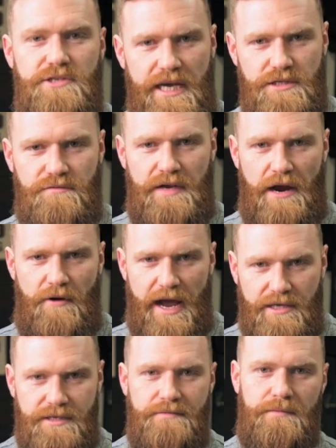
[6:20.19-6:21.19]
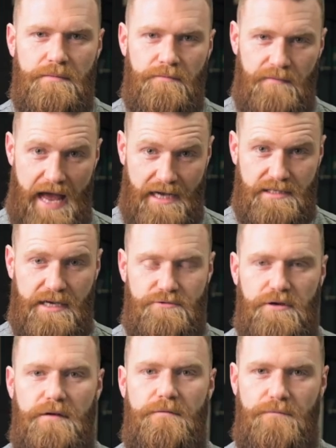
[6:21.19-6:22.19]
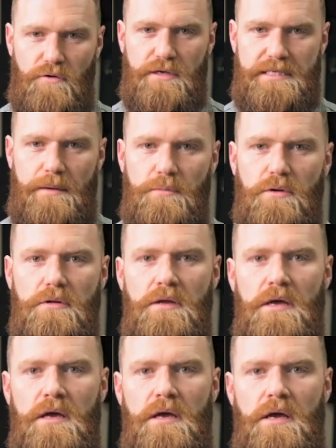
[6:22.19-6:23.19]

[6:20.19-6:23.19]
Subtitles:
change of direction, etc., for example,